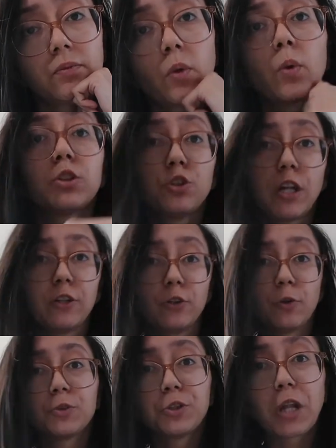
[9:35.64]
What should I
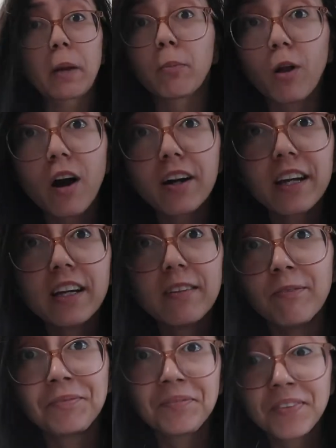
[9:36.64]
do? Should I block him?